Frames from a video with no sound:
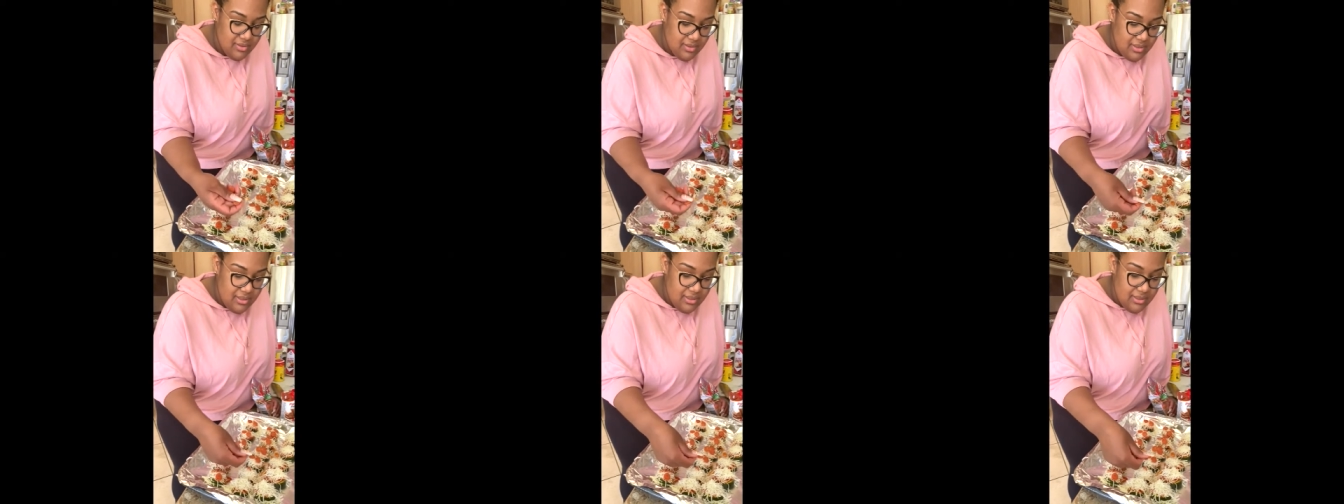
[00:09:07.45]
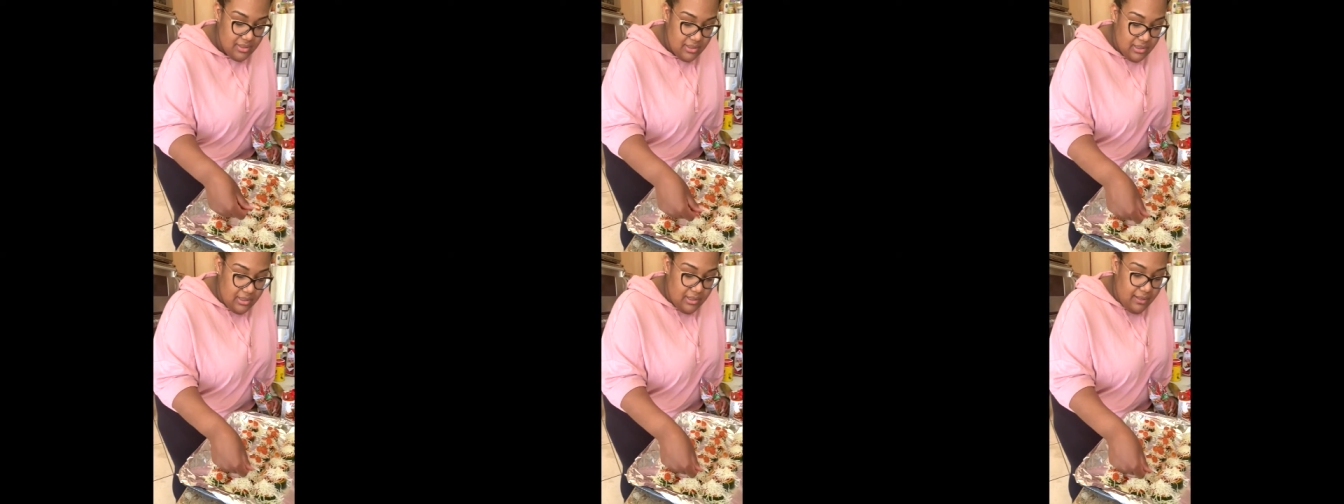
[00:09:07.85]
I know
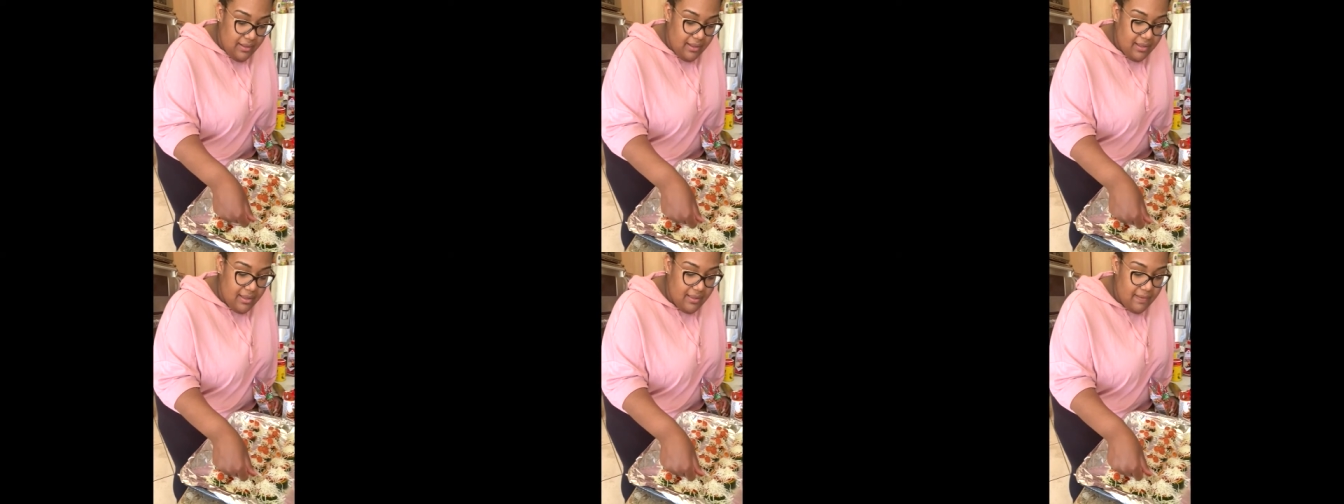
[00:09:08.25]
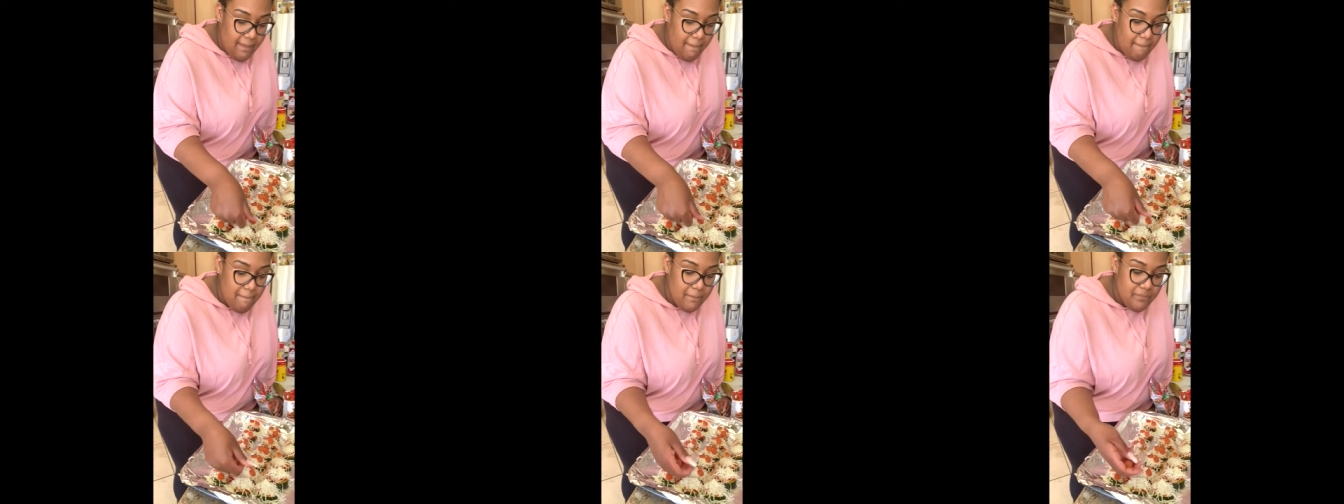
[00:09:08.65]
I said I don't think
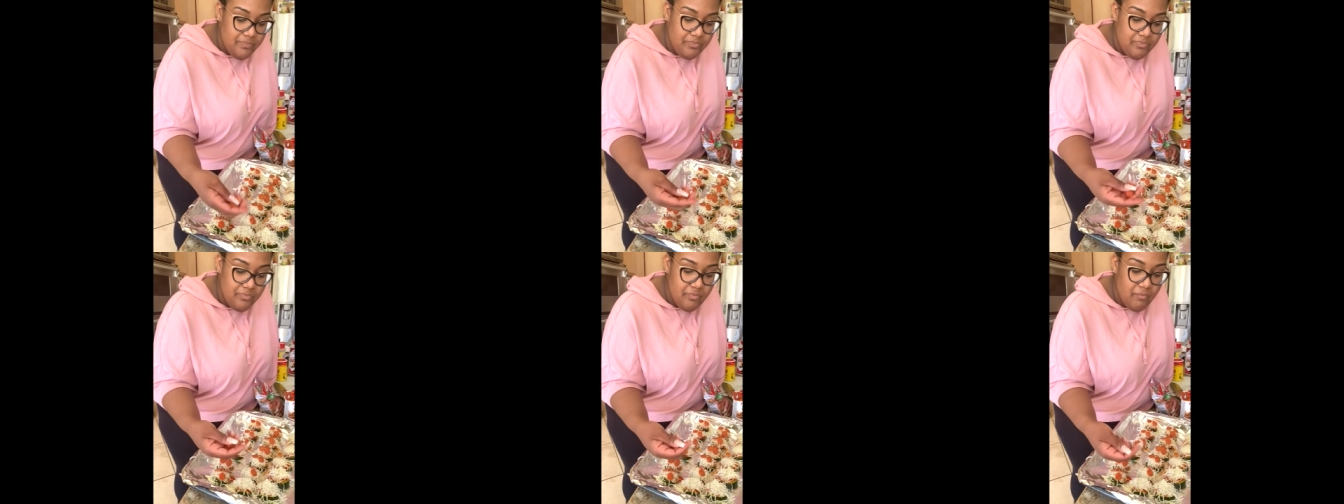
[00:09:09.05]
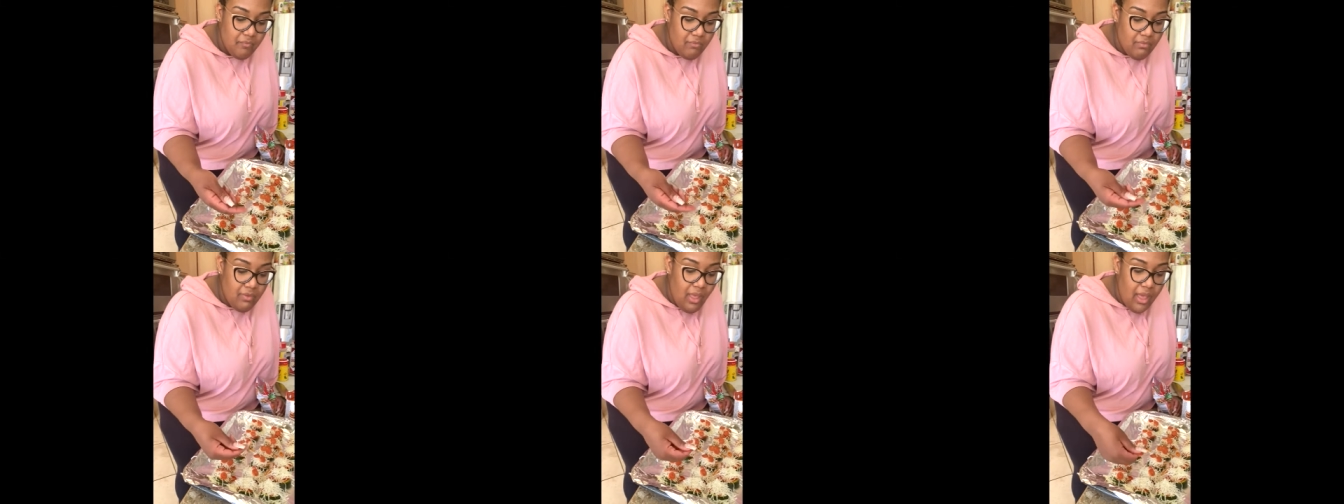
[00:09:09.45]
I'm gonna like any of
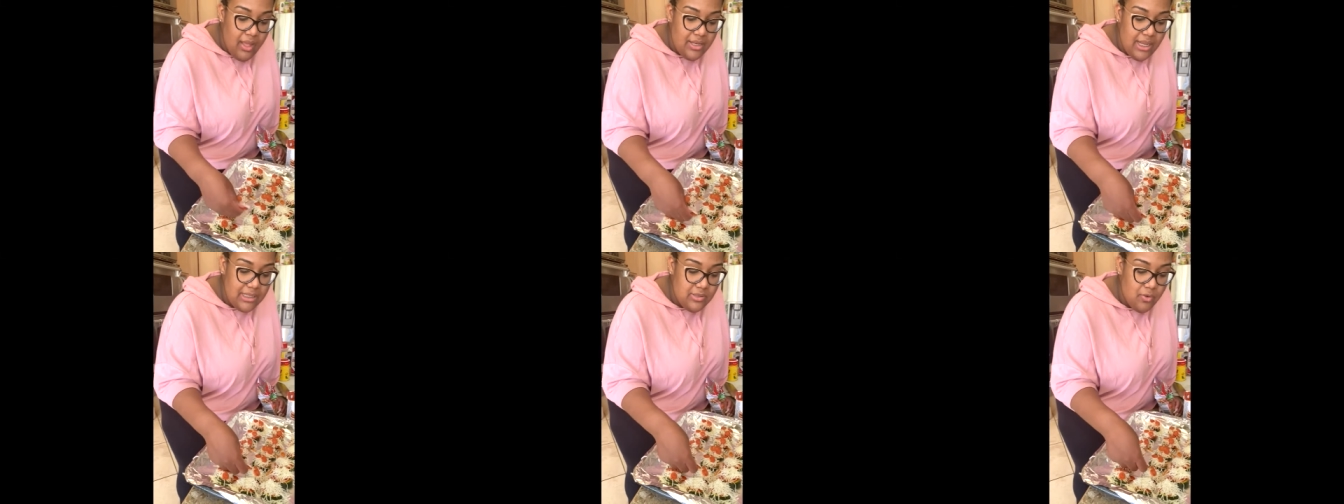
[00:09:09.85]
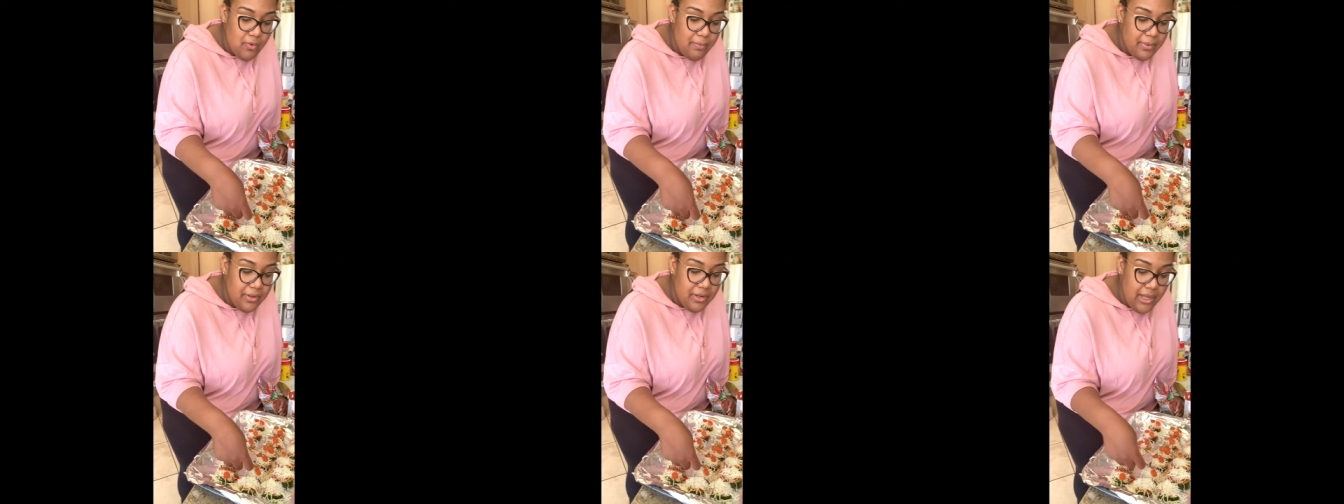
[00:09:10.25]
them. That's
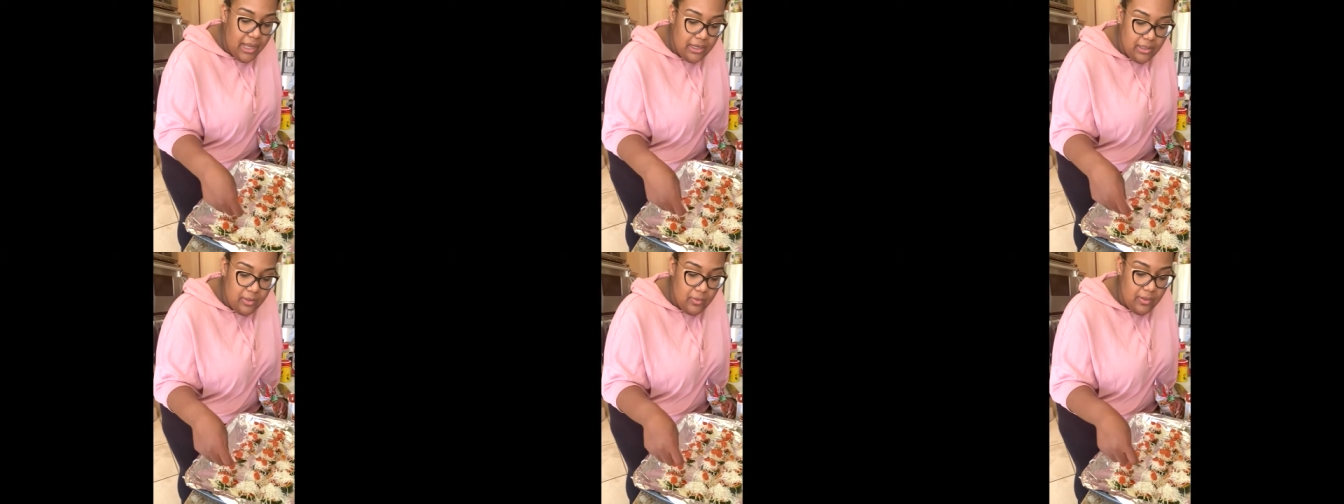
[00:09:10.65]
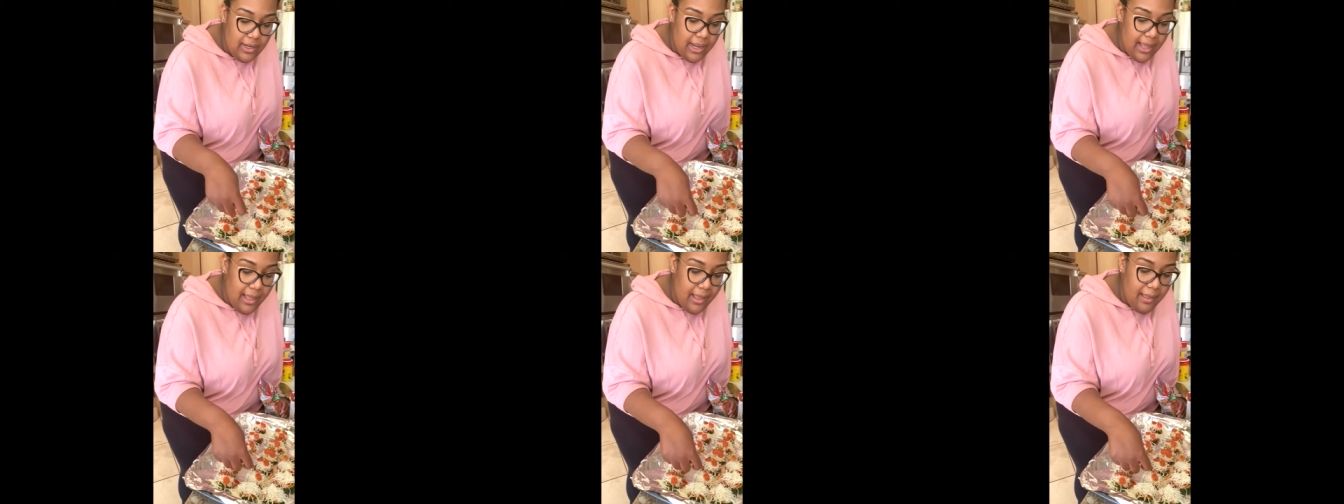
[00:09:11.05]
old Mary had a little
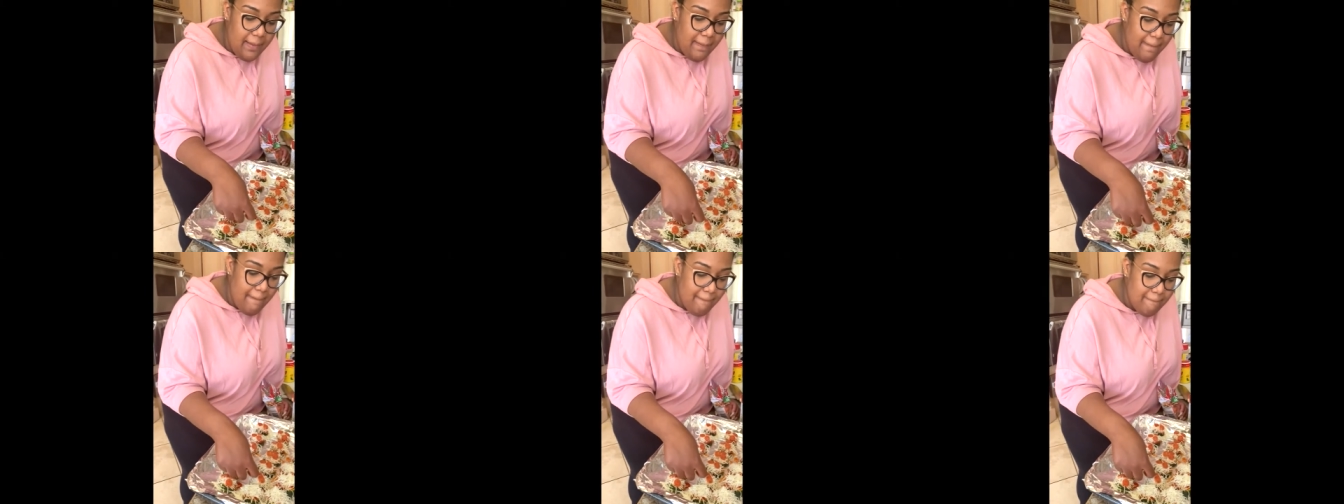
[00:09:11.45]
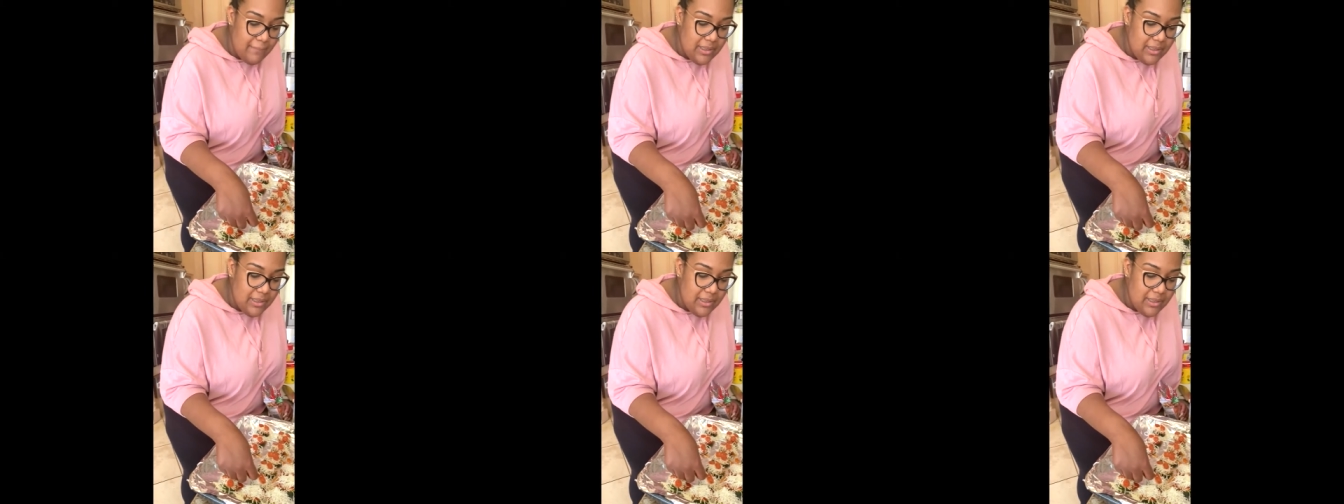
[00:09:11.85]
lamb.